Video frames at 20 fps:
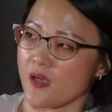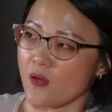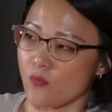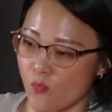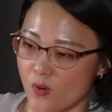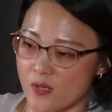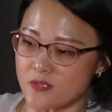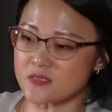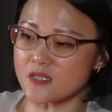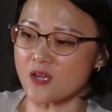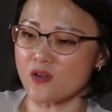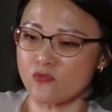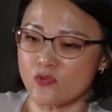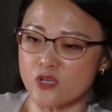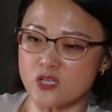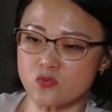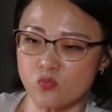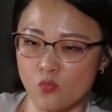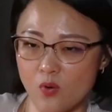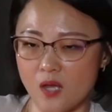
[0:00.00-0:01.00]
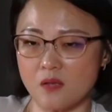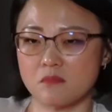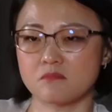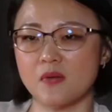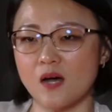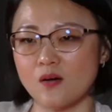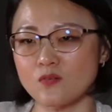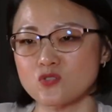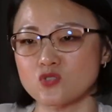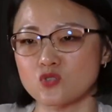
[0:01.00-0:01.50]
And once I reach
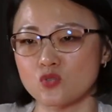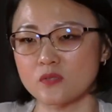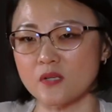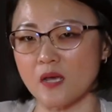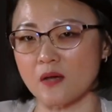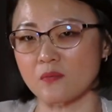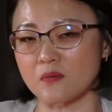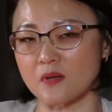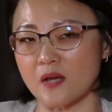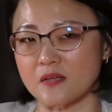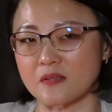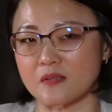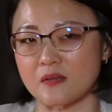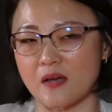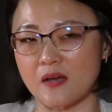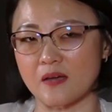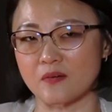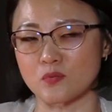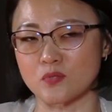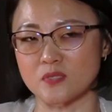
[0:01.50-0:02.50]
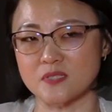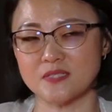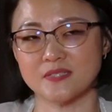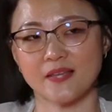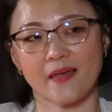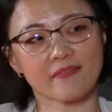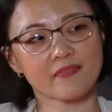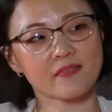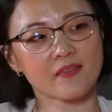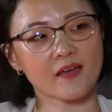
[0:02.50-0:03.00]
one milestone, I, I, I would
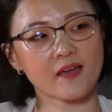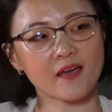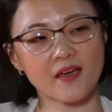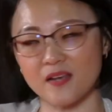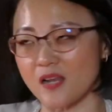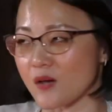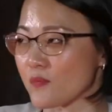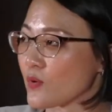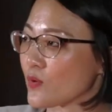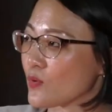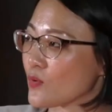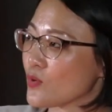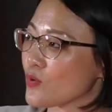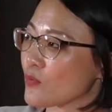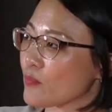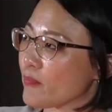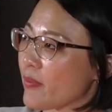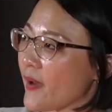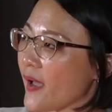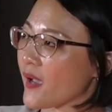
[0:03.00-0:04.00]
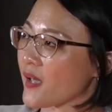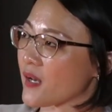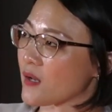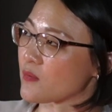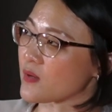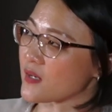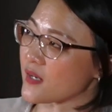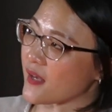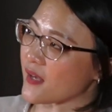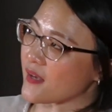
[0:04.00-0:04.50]
stand there and I will look back
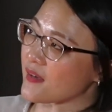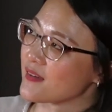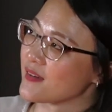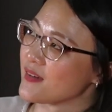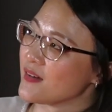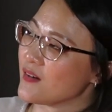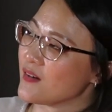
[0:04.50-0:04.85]
and I will like,